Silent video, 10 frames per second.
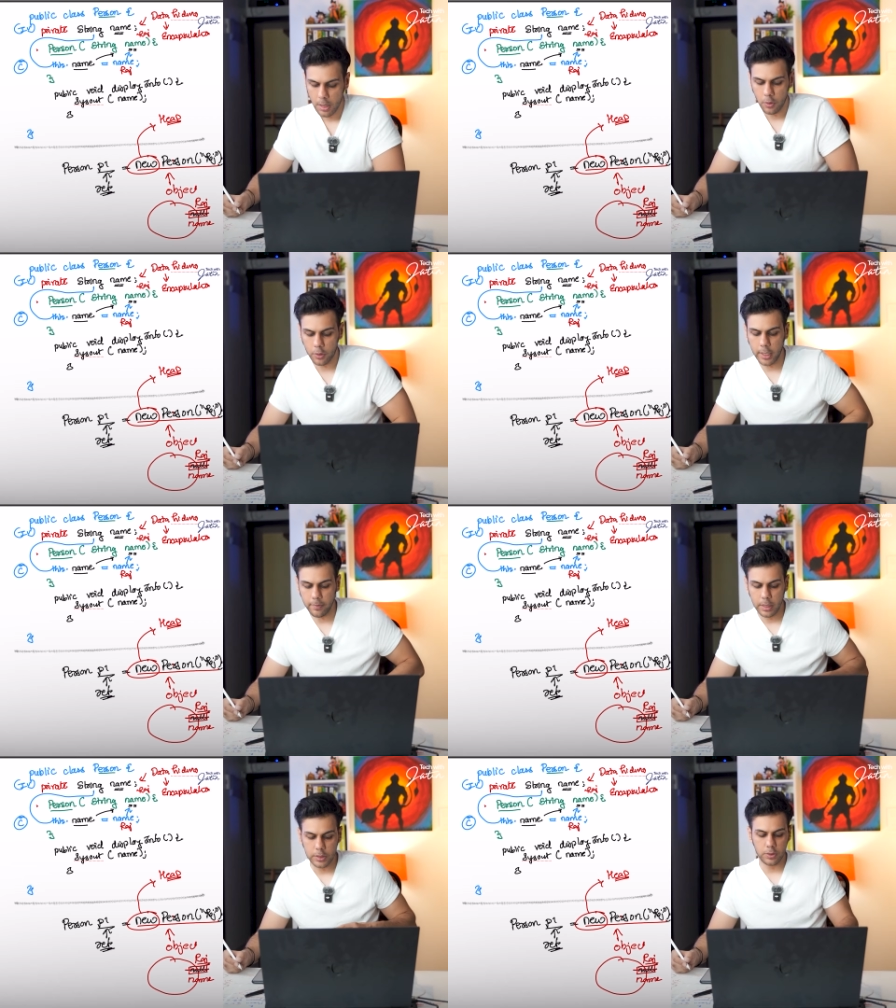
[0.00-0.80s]
Okay,
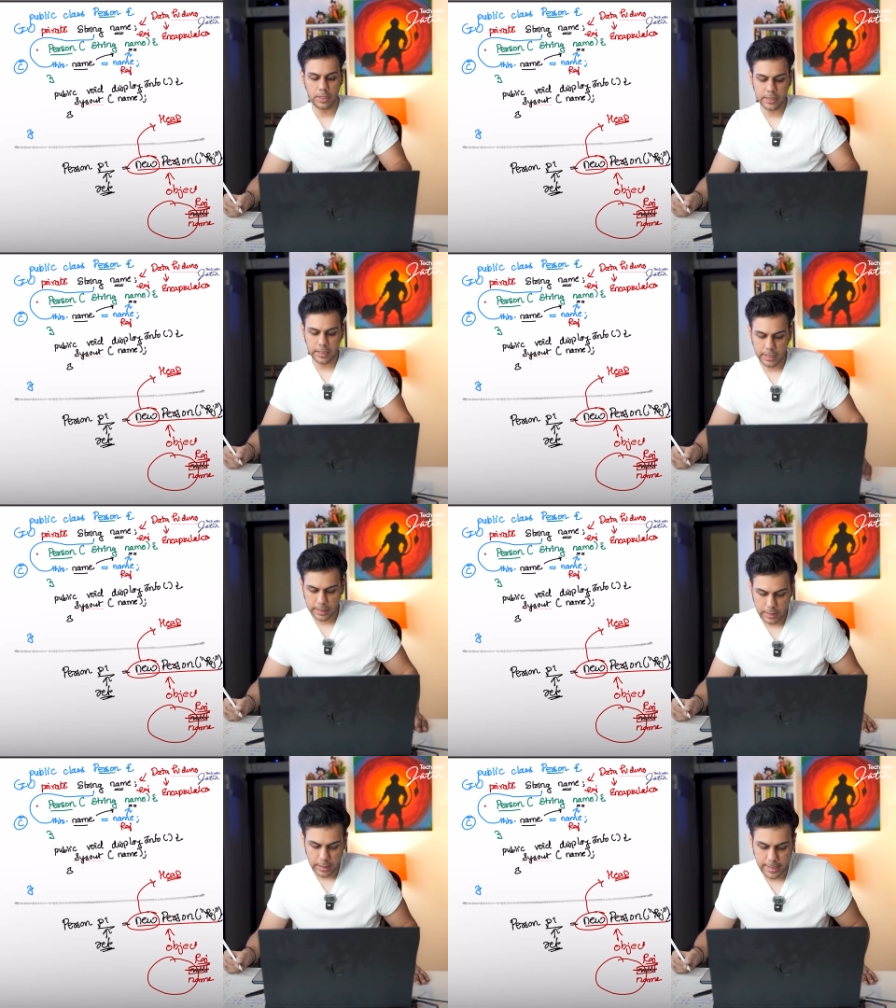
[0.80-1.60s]
so this
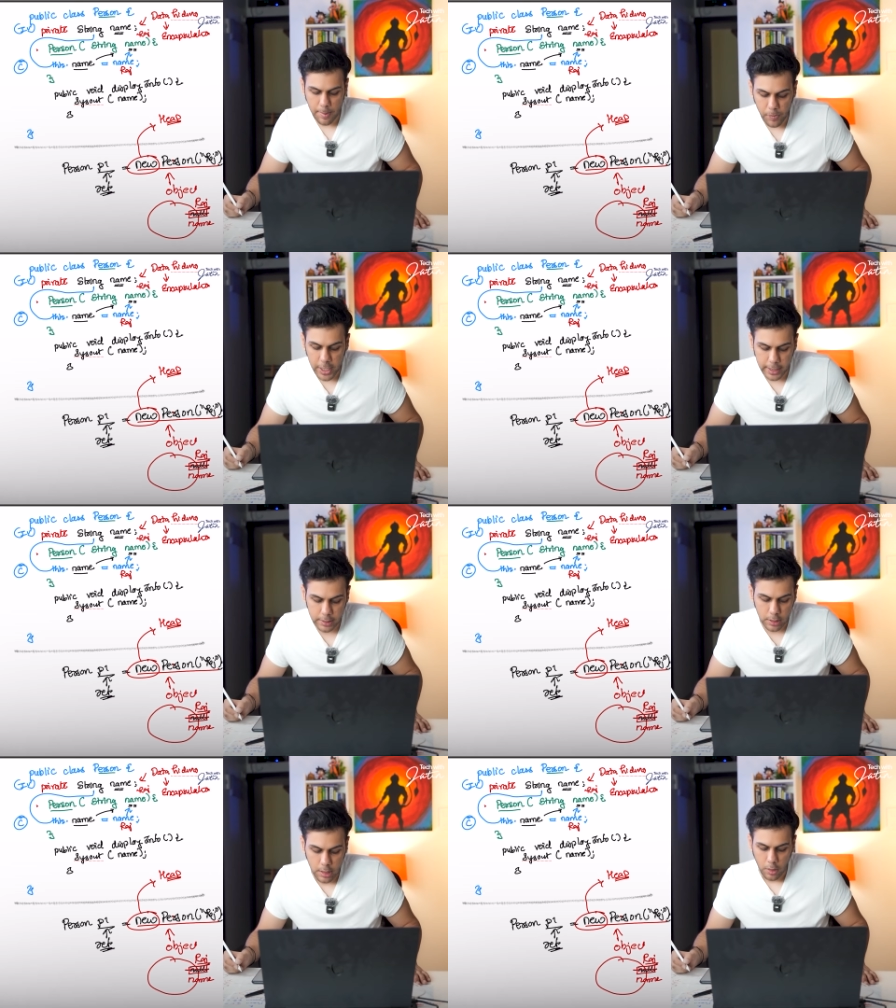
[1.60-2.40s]
is the
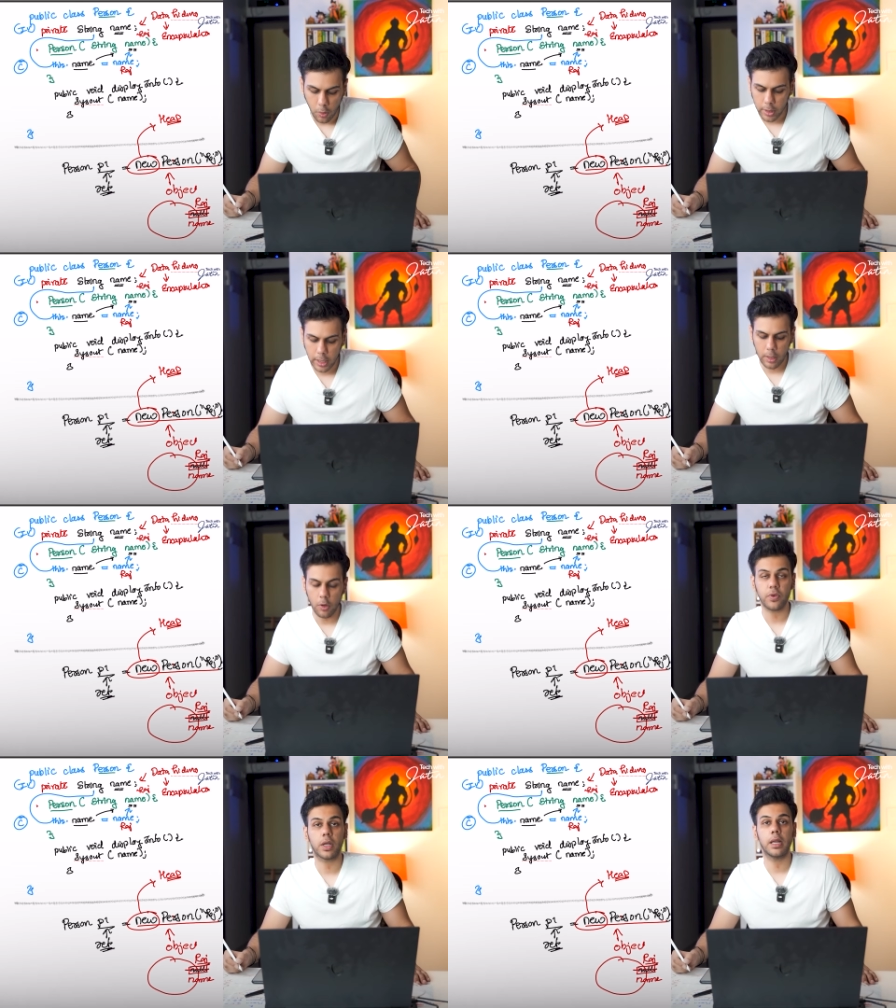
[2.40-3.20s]
template, okay,
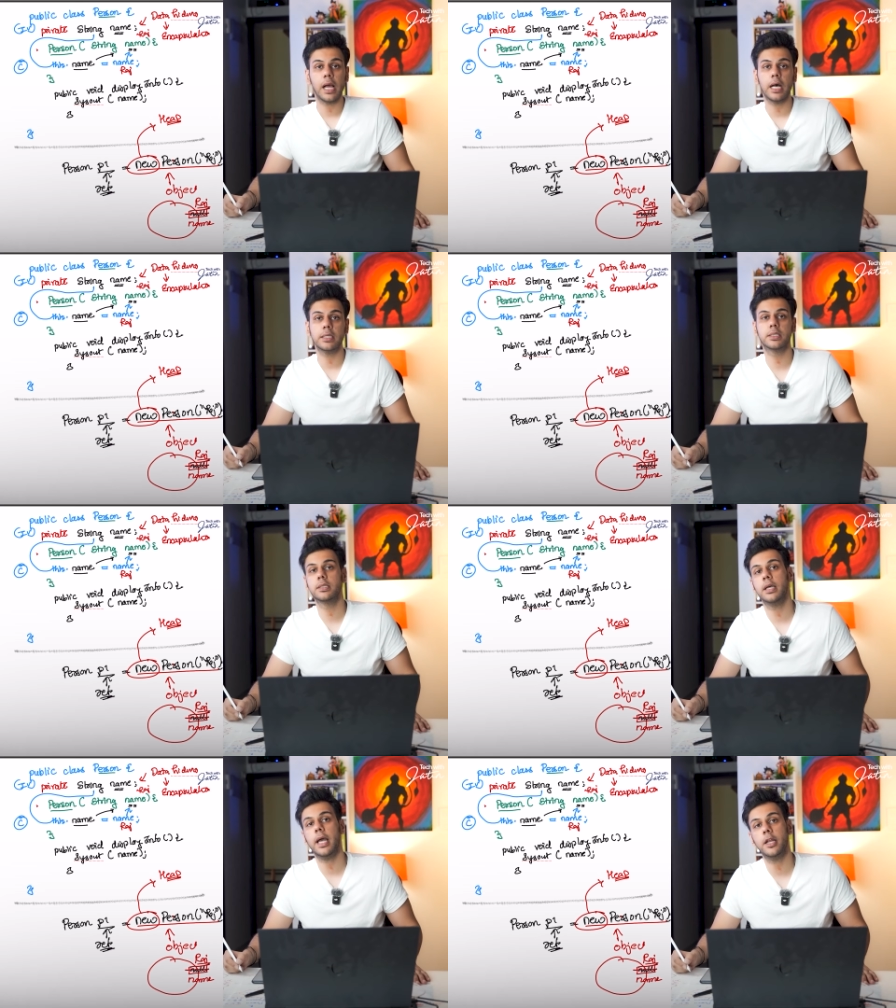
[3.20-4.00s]
of a
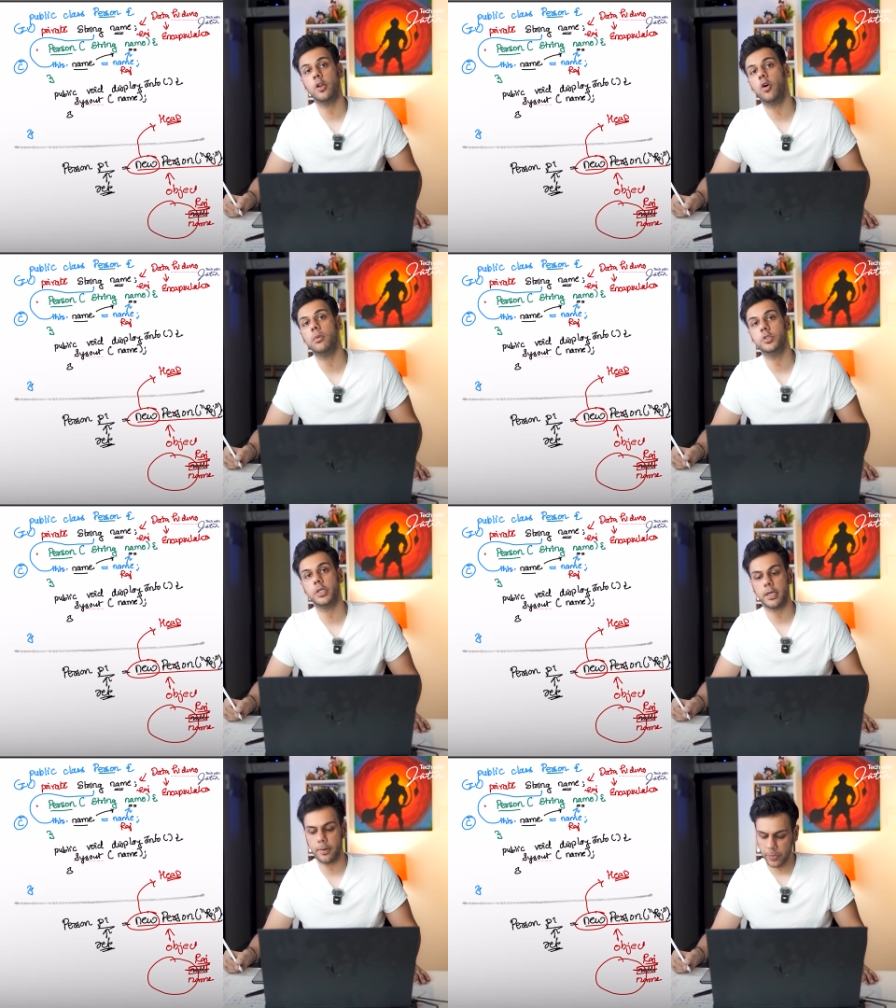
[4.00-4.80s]
class and an
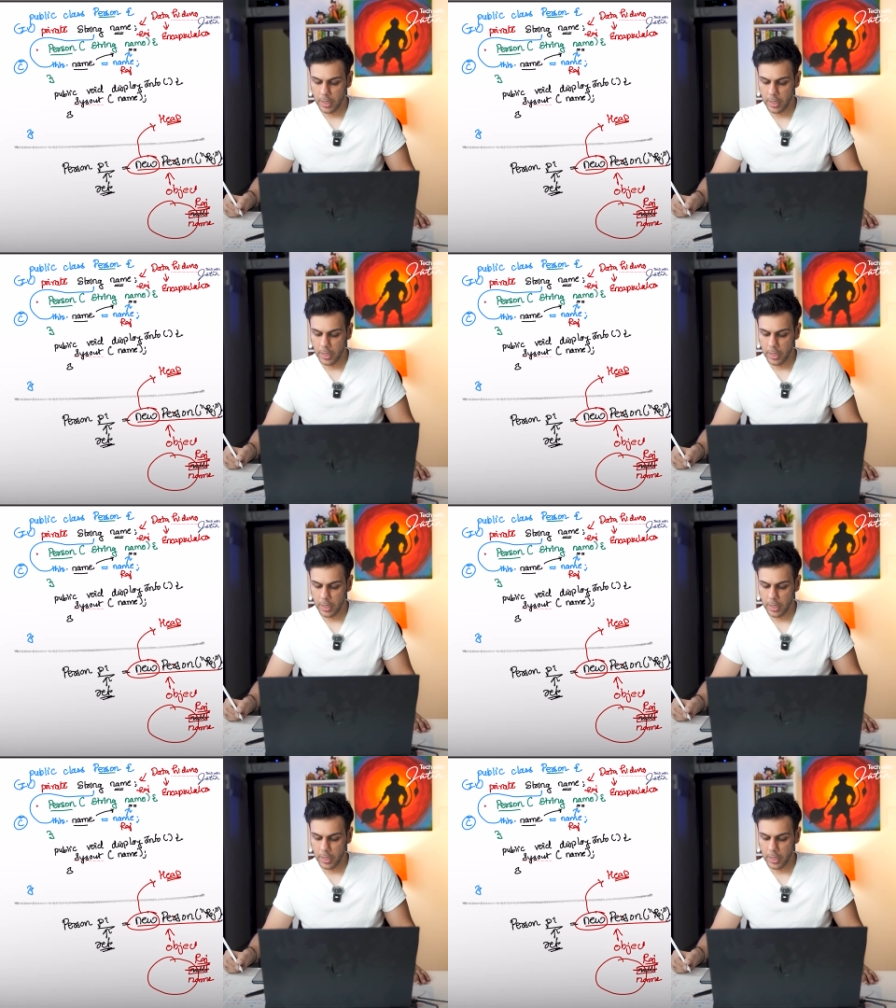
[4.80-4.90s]
object.